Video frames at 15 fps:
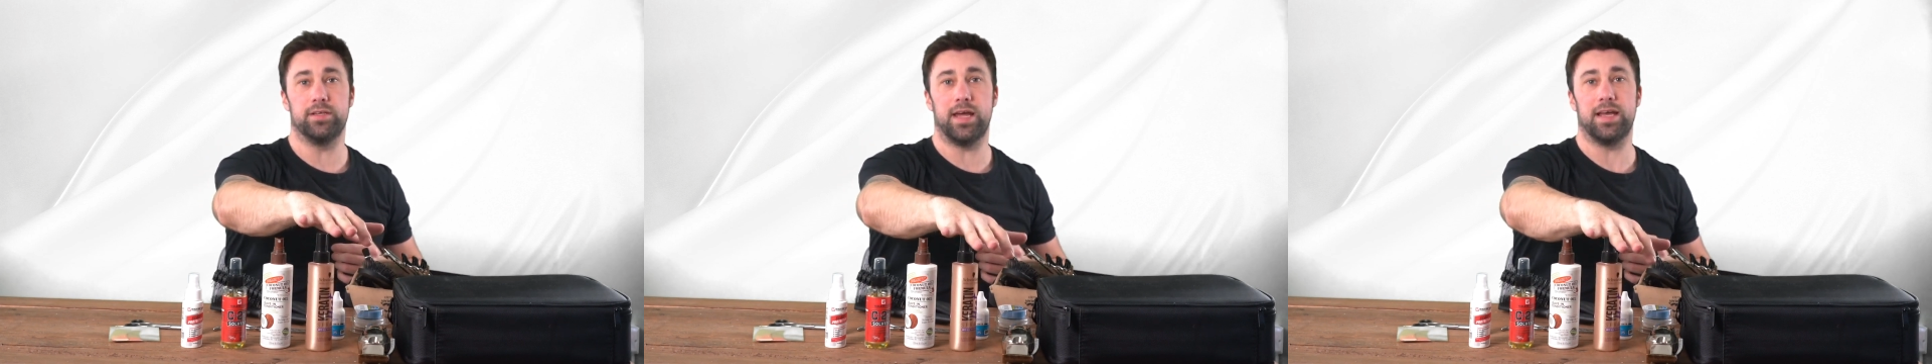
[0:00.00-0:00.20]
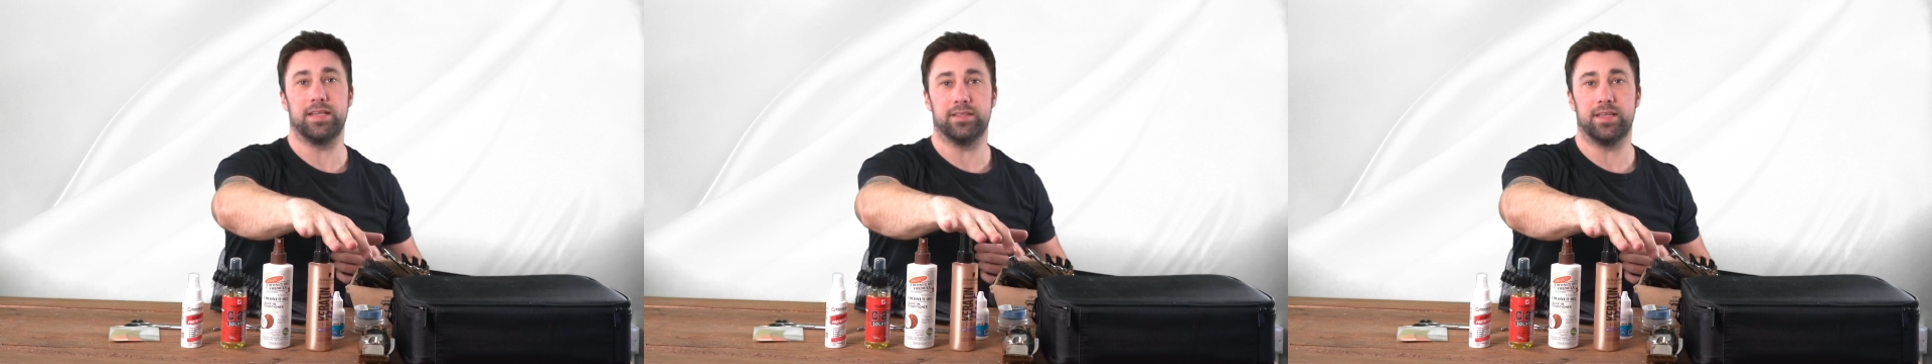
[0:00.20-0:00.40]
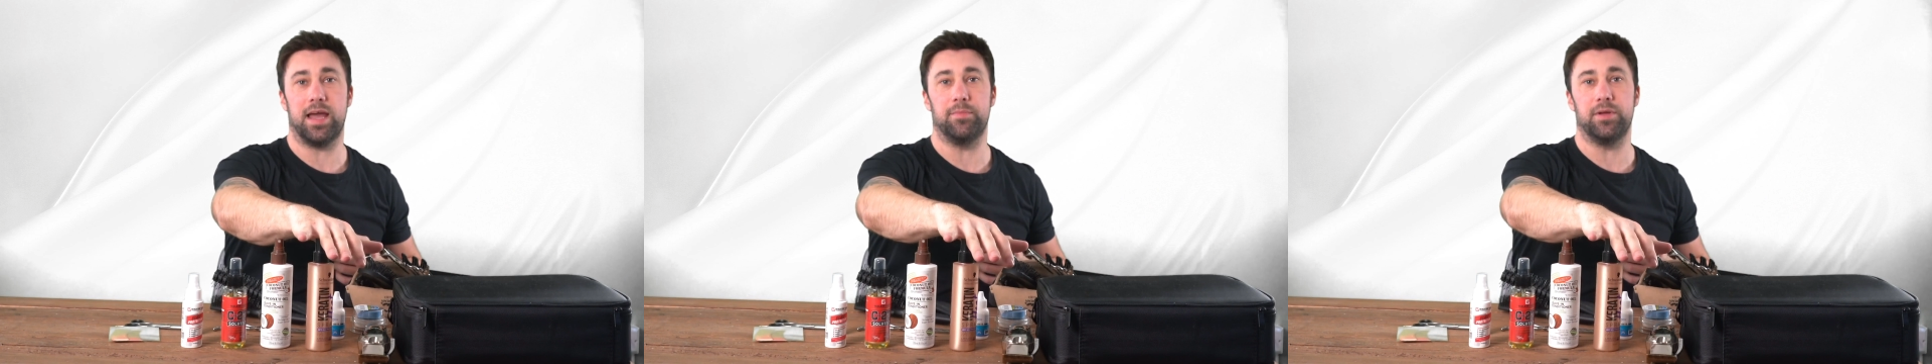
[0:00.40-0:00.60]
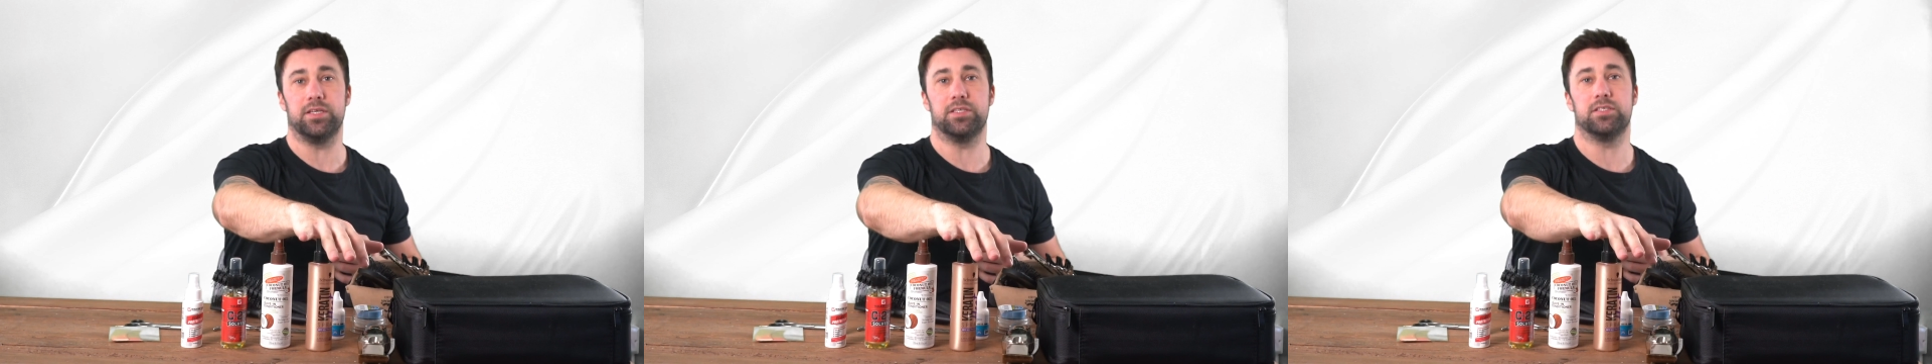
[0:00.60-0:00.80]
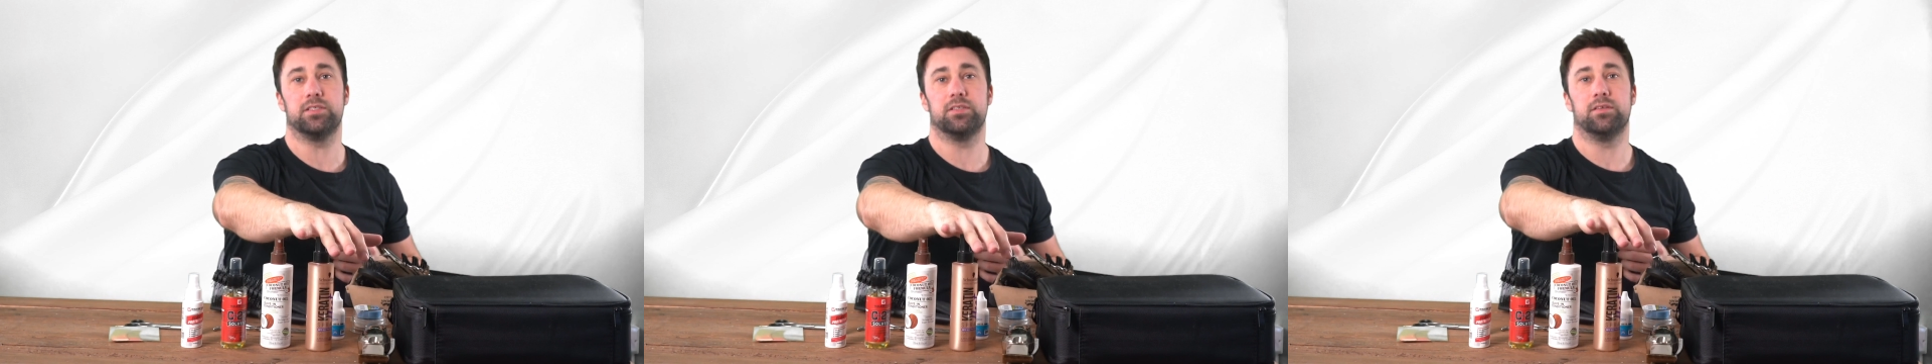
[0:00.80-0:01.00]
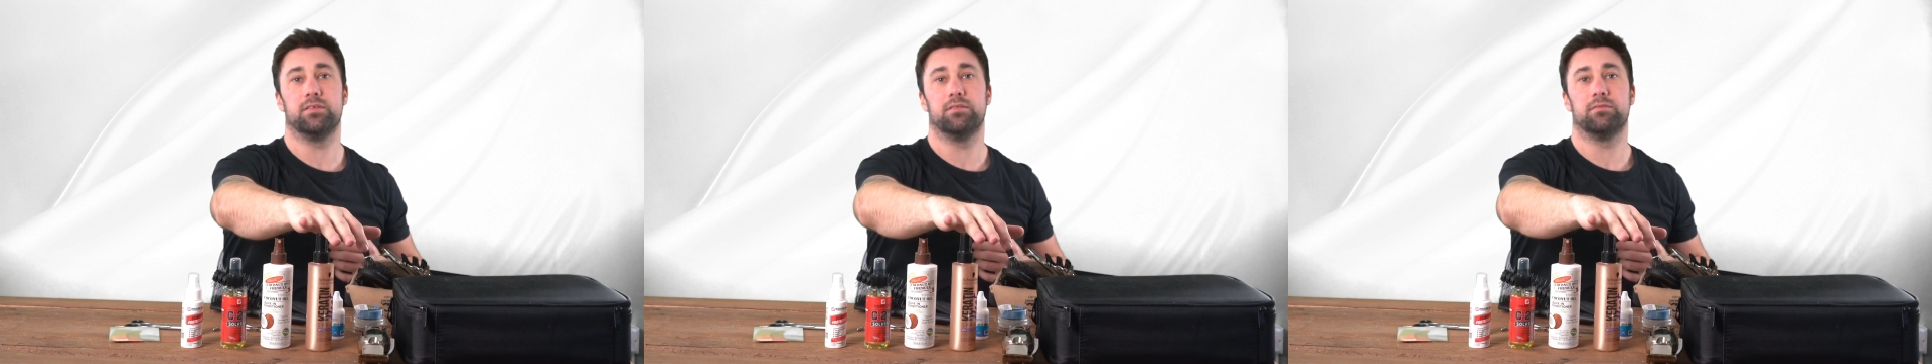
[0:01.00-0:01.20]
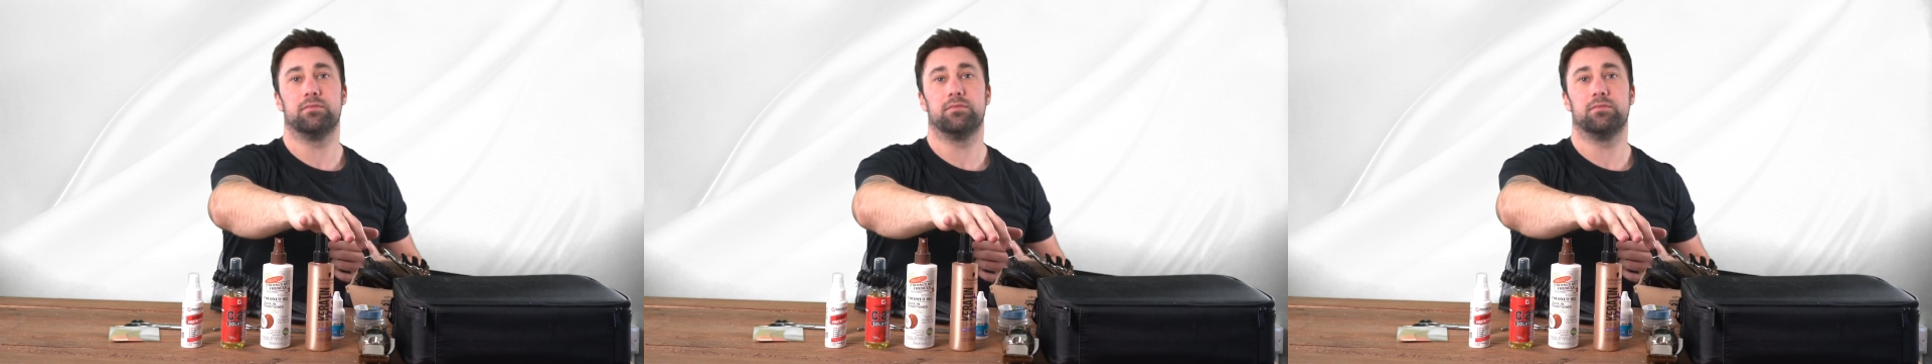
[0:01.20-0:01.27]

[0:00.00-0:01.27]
that damage